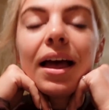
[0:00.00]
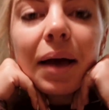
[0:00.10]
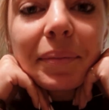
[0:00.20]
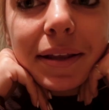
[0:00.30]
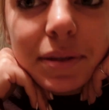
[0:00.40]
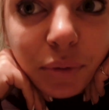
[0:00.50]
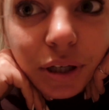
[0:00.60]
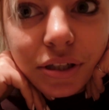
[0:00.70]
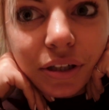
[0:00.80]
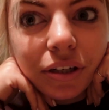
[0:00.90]
I'm getting some
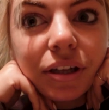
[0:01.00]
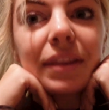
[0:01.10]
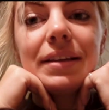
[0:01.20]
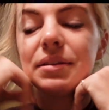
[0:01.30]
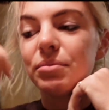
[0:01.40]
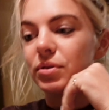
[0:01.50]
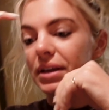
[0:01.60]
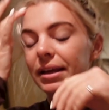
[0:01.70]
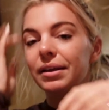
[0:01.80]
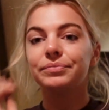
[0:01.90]
work done this
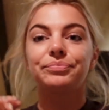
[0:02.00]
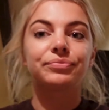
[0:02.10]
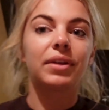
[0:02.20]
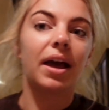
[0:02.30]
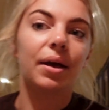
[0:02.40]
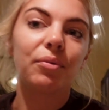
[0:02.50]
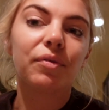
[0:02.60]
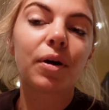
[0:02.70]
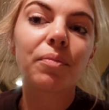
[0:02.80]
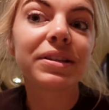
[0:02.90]
morning.
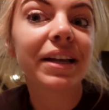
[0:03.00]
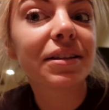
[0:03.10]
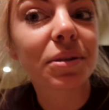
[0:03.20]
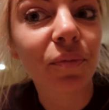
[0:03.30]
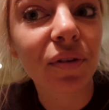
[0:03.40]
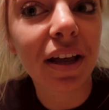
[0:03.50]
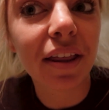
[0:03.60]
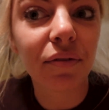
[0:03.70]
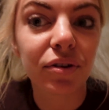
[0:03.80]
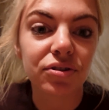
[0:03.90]
We've got to present something
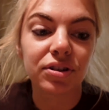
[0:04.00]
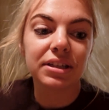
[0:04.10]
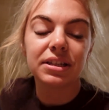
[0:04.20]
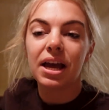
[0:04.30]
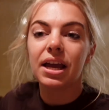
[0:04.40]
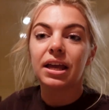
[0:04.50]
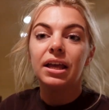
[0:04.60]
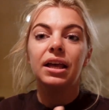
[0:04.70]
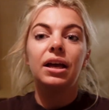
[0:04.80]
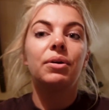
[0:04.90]
at the retreat today,
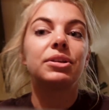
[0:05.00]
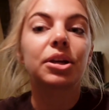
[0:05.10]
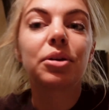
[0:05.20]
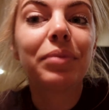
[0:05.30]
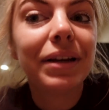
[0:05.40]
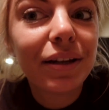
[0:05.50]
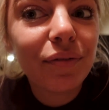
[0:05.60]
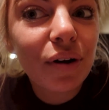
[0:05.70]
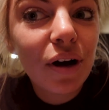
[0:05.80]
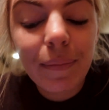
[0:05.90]
which I completely
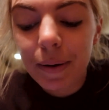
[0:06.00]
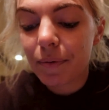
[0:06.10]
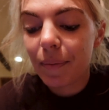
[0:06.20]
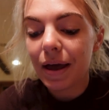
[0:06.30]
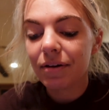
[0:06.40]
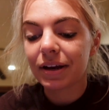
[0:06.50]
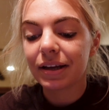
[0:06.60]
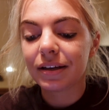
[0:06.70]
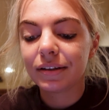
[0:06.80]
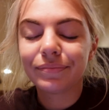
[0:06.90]
forgot about
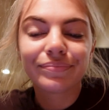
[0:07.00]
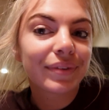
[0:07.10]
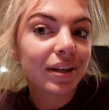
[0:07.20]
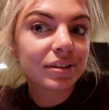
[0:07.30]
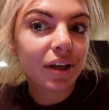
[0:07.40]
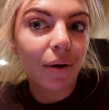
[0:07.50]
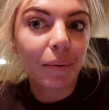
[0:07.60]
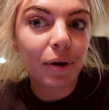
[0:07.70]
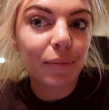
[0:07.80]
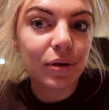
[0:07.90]
preparing. So
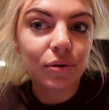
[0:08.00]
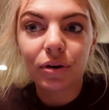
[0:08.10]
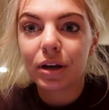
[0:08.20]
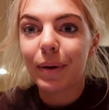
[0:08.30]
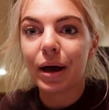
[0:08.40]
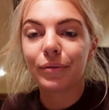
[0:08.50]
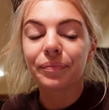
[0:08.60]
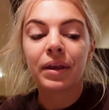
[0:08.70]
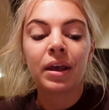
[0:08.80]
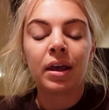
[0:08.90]
I'm going to be talking about
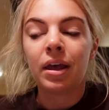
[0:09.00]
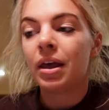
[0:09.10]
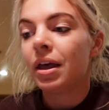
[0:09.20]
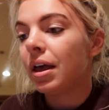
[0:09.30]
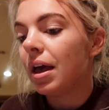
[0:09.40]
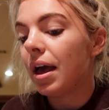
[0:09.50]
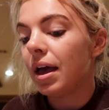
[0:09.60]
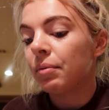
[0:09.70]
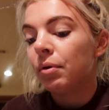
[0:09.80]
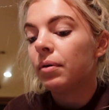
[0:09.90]

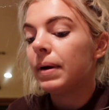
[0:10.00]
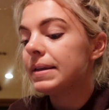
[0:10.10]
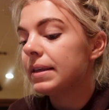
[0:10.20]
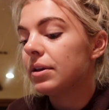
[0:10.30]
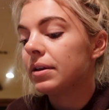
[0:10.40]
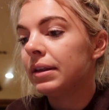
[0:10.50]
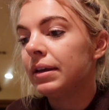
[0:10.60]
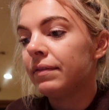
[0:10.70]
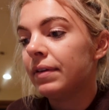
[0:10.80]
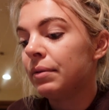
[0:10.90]
ways that you can
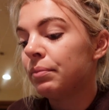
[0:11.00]
live in